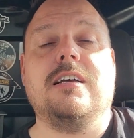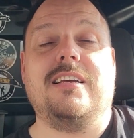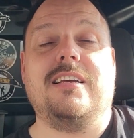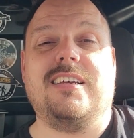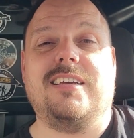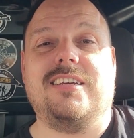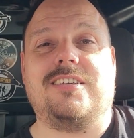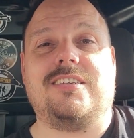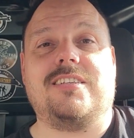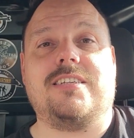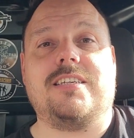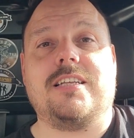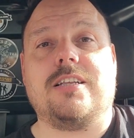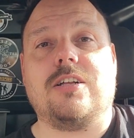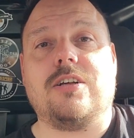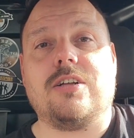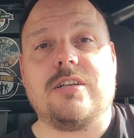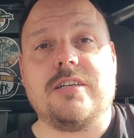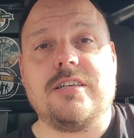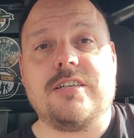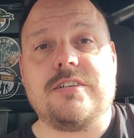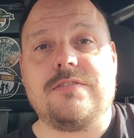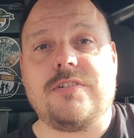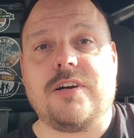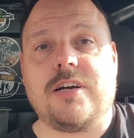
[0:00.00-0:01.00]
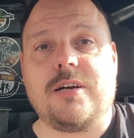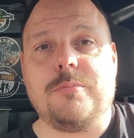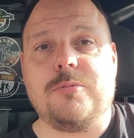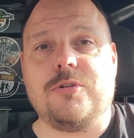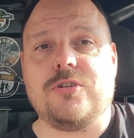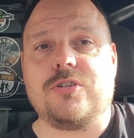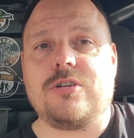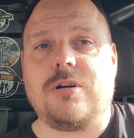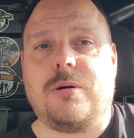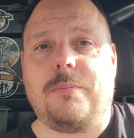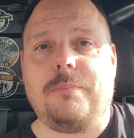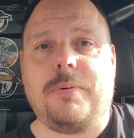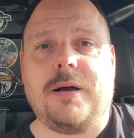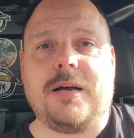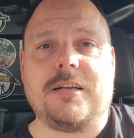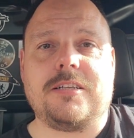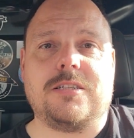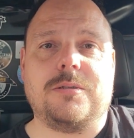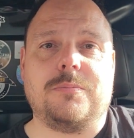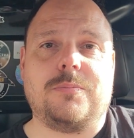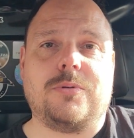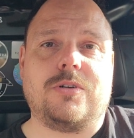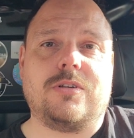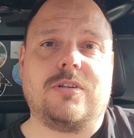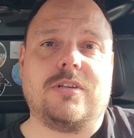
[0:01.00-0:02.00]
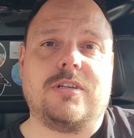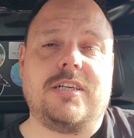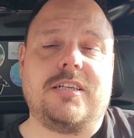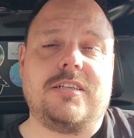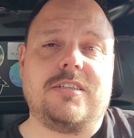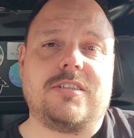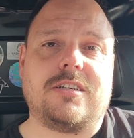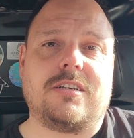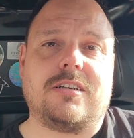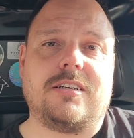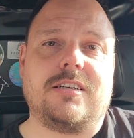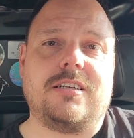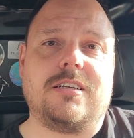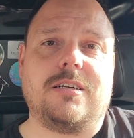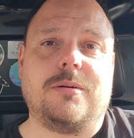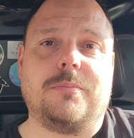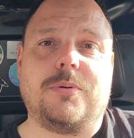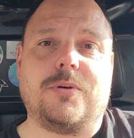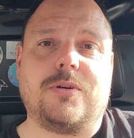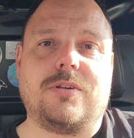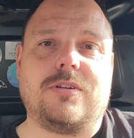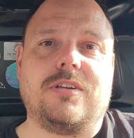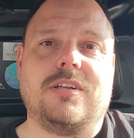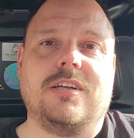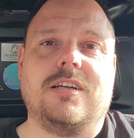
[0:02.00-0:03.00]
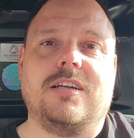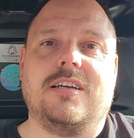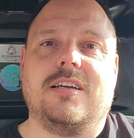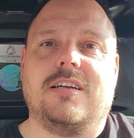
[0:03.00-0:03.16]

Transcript: It's still always very much compatible and interlinkable.